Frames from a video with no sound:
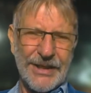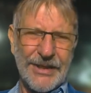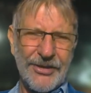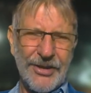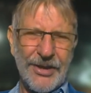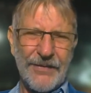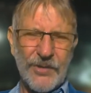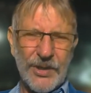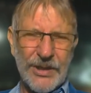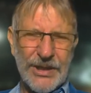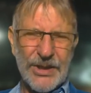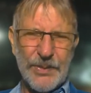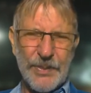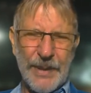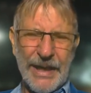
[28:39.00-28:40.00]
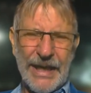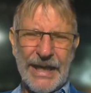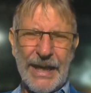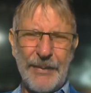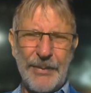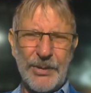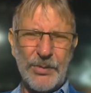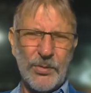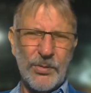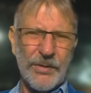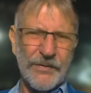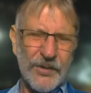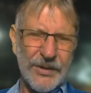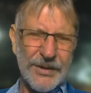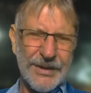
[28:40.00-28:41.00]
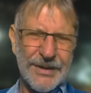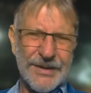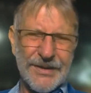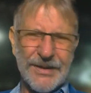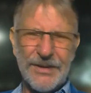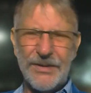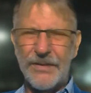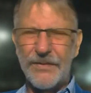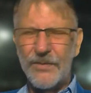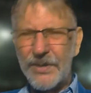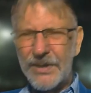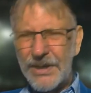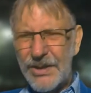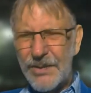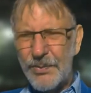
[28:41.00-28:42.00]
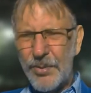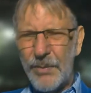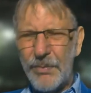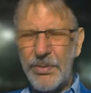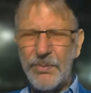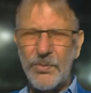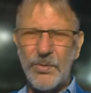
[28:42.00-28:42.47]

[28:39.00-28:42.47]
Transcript: You know, I've got this bad habit, or I've got this sin, I've got this problem,